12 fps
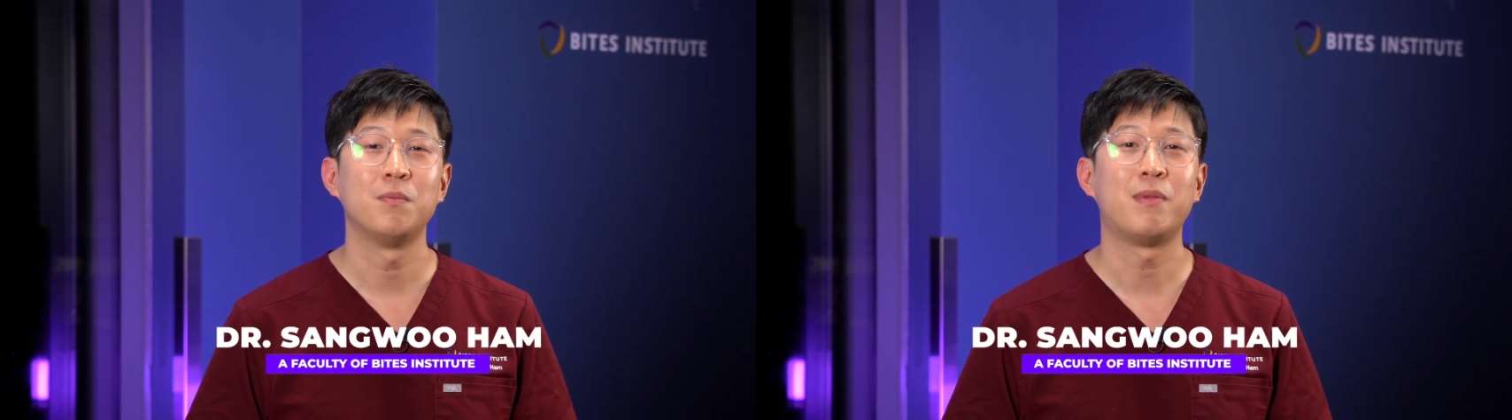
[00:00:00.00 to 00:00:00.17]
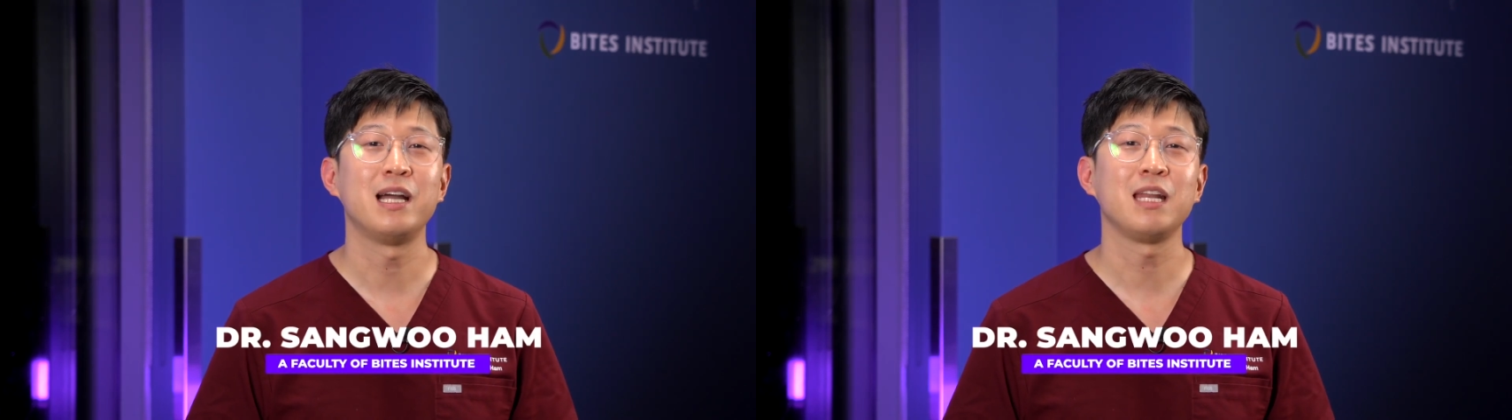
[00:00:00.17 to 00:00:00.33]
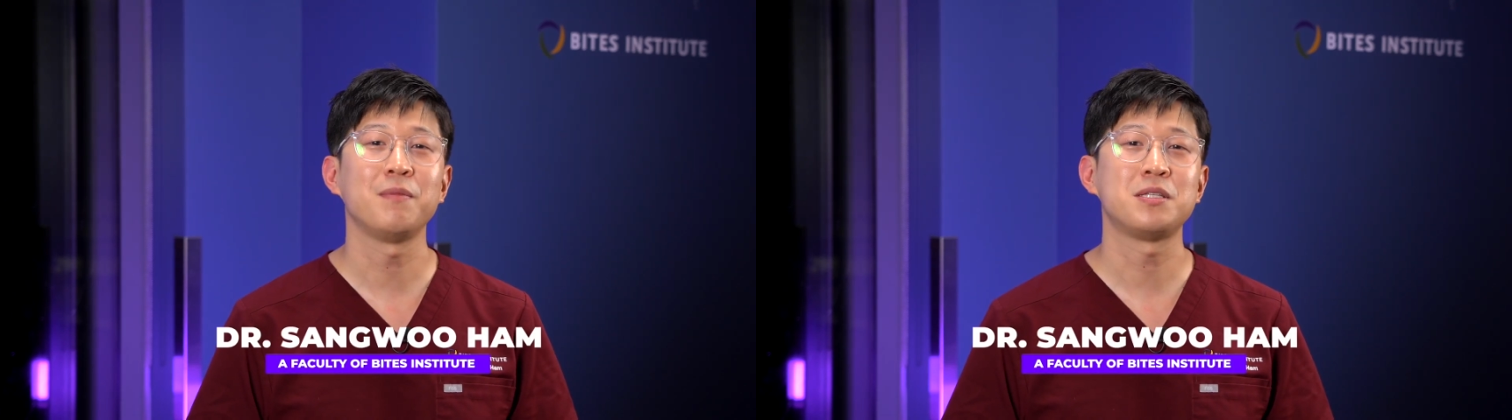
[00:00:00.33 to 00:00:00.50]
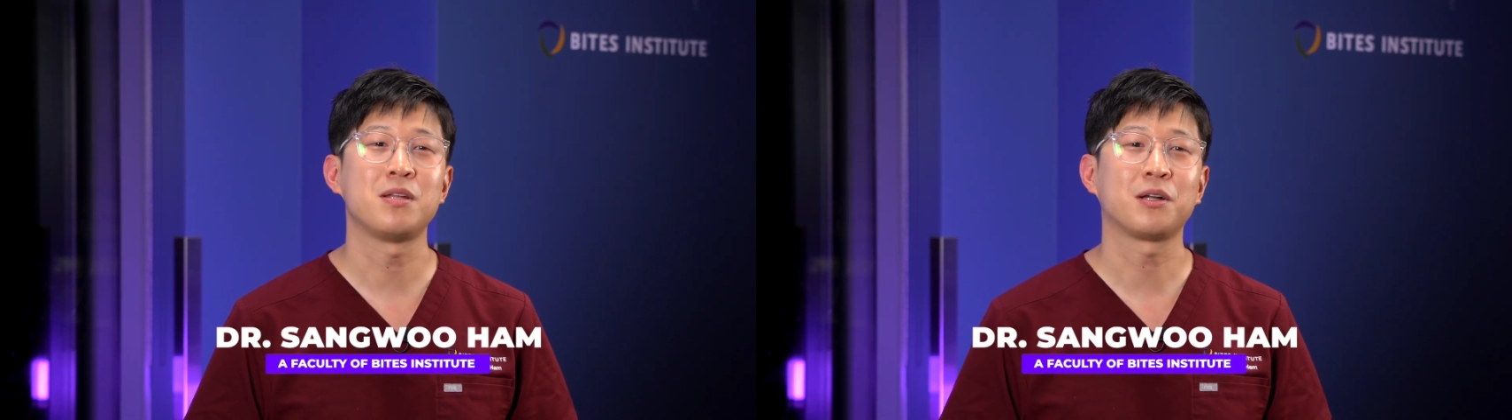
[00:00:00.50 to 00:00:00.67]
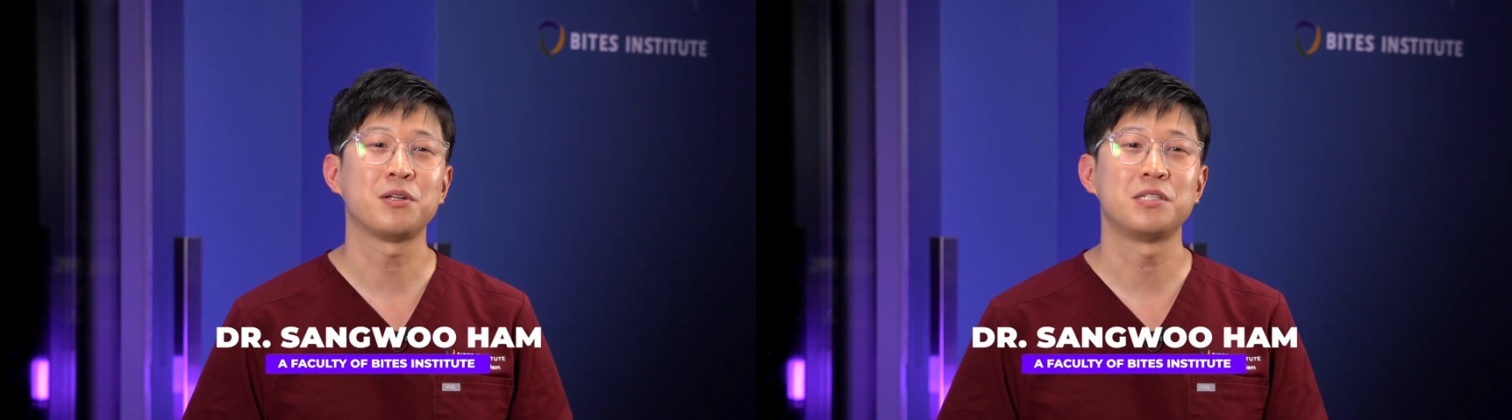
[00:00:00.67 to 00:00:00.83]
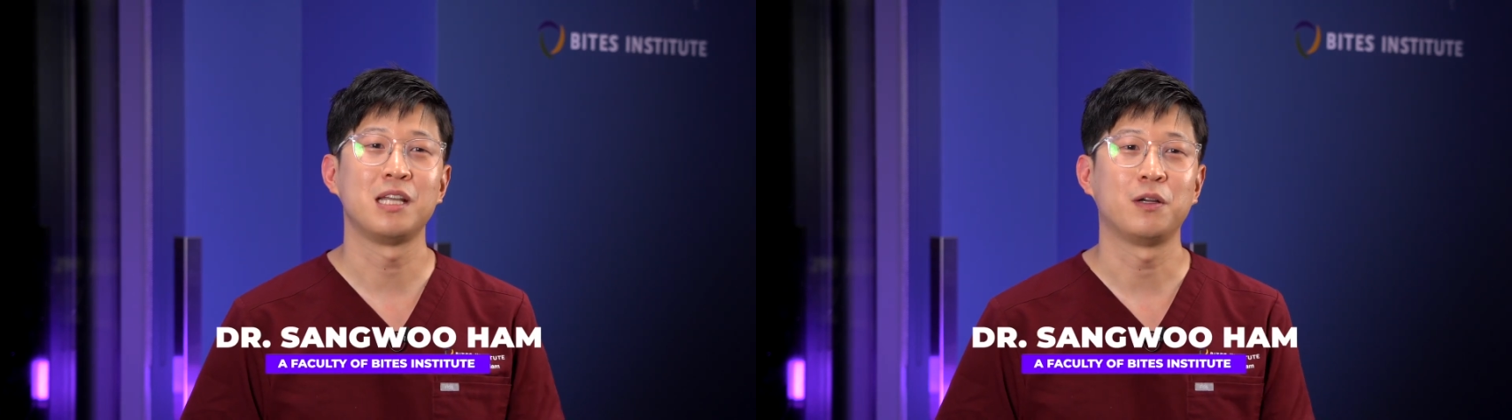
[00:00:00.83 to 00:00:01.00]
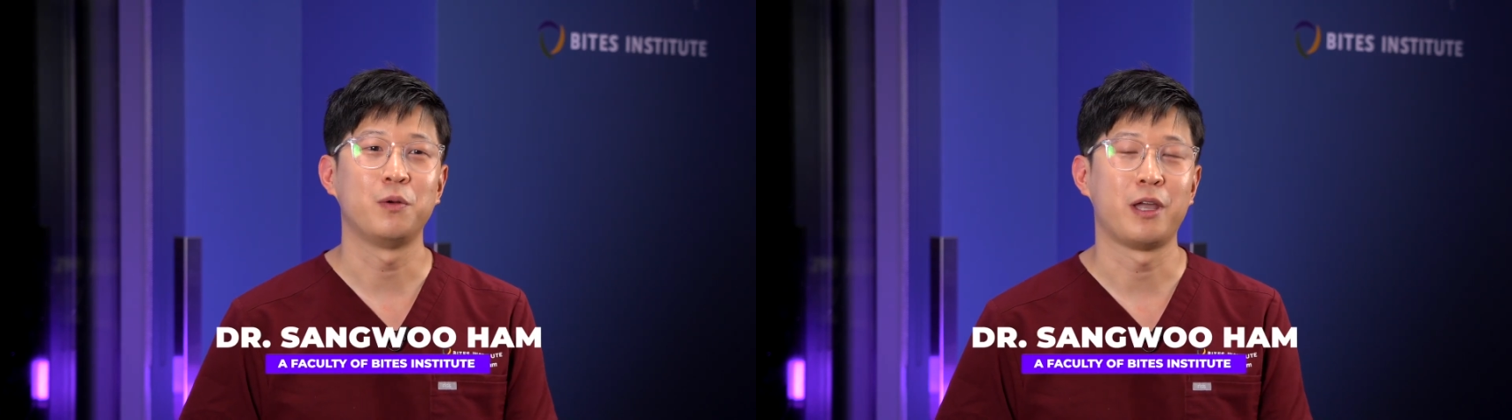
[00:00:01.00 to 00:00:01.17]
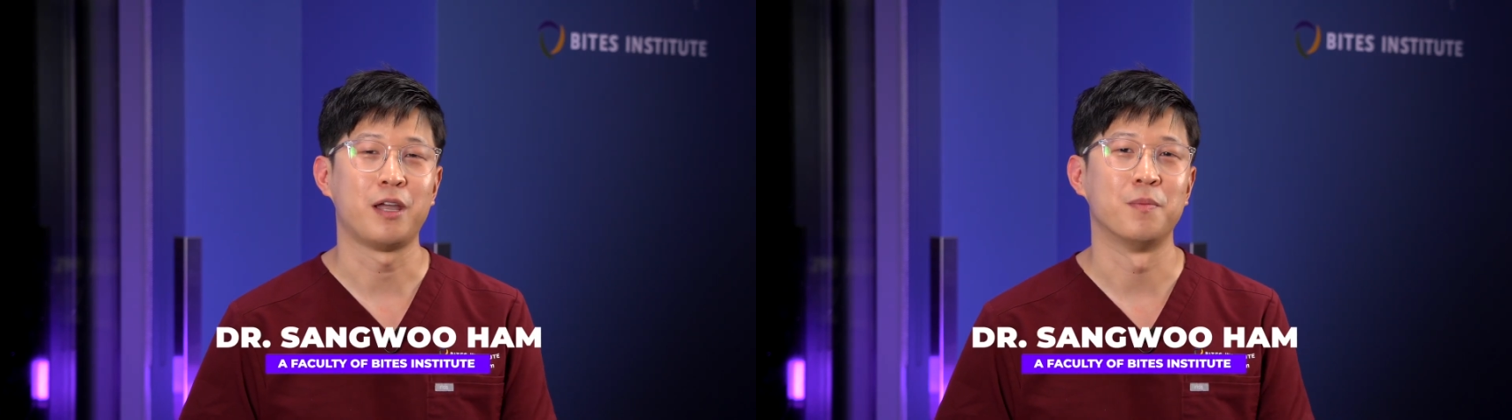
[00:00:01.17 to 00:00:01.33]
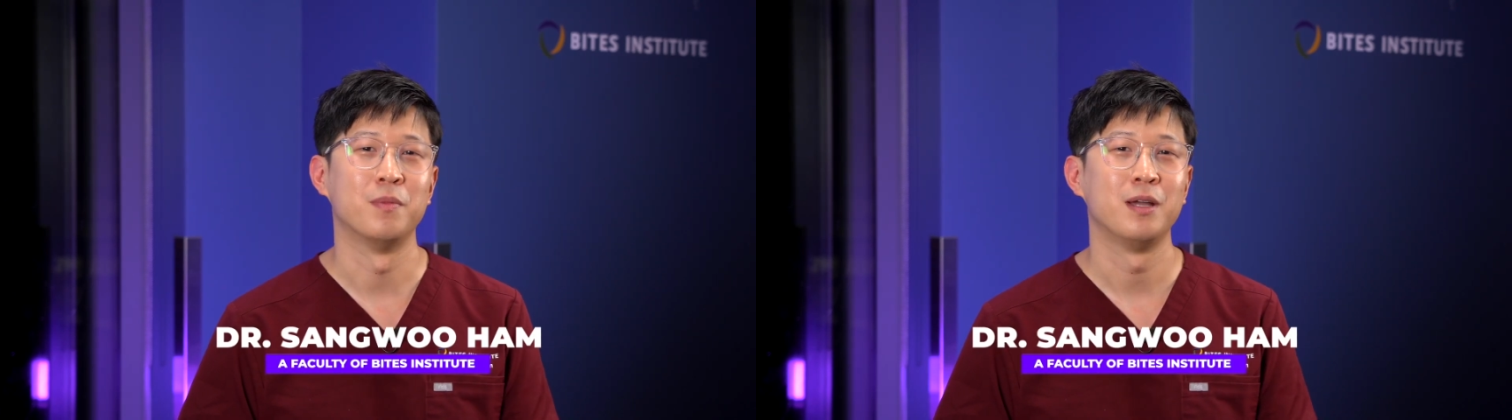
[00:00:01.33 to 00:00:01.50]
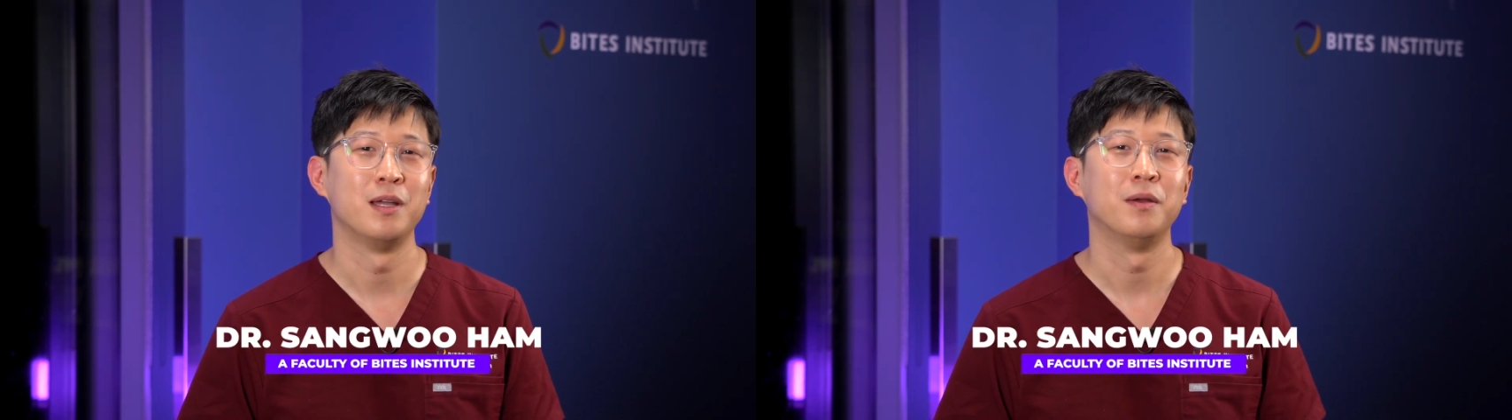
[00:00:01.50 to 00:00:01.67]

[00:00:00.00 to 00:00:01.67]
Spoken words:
My name is Dr. Sangwoo Ham.